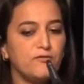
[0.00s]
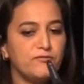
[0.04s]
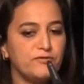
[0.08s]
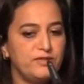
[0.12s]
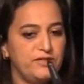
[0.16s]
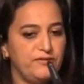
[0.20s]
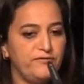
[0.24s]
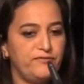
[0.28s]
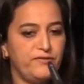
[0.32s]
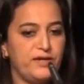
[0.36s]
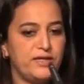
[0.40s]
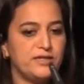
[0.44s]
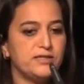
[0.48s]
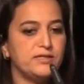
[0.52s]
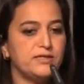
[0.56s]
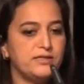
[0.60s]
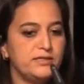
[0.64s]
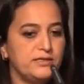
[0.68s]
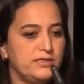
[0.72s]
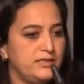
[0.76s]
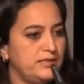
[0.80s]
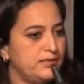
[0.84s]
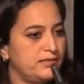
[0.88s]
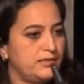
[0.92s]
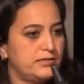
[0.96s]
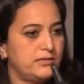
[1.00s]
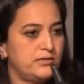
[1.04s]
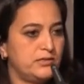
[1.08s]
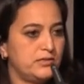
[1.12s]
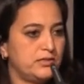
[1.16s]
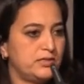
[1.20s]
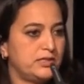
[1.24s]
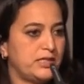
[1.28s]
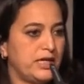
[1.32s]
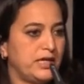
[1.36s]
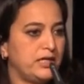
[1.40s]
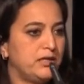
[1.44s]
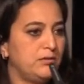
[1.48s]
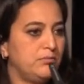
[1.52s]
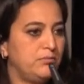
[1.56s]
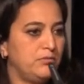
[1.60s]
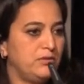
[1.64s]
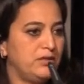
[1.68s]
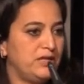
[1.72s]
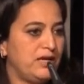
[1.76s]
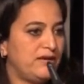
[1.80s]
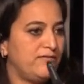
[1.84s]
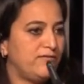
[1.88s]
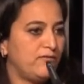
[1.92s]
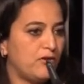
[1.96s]
defending this sustainable
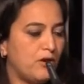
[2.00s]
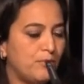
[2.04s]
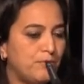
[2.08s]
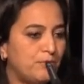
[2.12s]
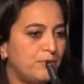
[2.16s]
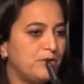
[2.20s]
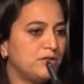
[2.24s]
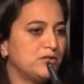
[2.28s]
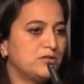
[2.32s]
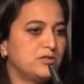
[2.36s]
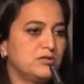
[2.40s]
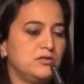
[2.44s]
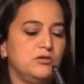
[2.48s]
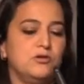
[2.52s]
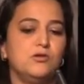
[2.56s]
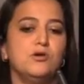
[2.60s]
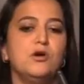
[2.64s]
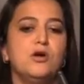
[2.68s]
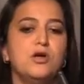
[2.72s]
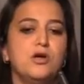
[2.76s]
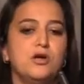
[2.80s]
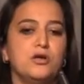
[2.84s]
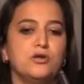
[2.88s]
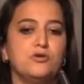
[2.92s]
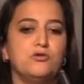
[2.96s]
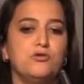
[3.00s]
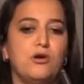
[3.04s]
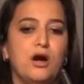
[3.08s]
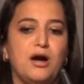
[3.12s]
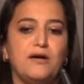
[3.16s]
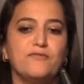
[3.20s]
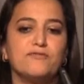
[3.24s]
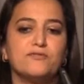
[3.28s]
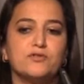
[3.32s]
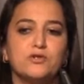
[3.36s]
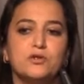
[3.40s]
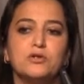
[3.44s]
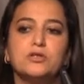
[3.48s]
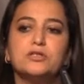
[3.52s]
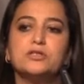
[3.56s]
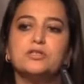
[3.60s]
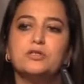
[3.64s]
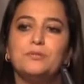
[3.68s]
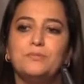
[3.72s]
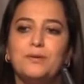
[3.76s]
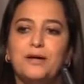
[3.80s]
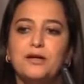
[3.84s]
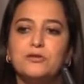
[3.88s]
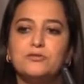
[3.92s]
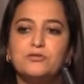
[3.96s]
development. So you have talked
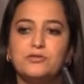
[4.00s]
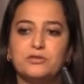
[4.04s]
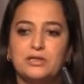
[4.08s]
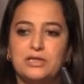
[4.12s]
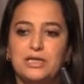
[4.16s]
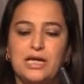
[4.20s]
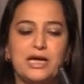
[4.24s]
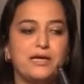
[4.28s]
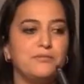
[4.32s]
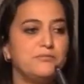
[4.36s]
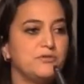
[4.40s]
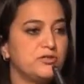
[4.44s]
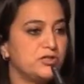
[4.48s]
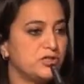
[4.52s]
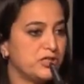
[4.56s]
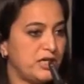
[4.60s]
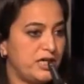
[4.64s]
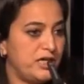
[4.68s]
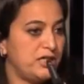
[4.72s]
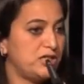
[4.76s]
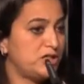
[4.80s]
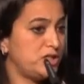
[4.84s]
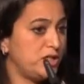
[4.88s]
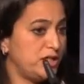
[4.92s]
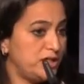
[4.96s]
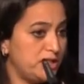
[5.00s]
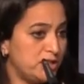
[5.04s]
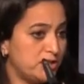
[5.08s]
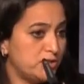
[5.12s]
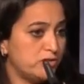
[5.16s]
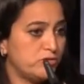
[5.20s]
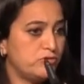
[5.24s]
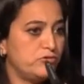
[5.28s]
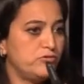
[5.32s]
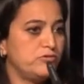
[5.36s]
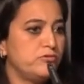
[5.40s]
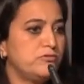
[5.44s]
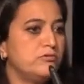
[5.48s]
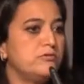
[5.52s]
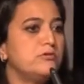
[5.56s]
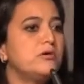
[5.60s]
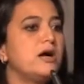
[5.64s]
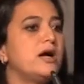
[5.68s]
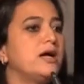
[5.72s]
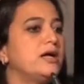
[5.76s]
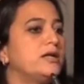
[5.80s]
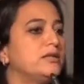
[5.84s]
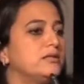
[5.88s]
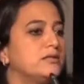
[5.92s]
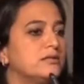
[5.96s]
about the climate change issue
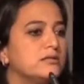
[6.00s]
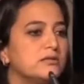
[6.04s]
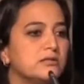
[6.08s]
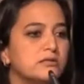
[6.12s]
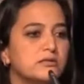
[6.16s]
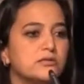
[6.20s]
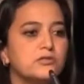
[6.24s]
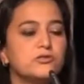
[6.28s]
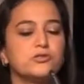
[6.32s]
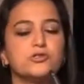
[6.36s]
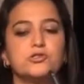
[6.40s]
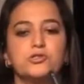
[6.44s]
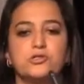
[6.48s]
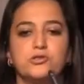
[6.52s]
and the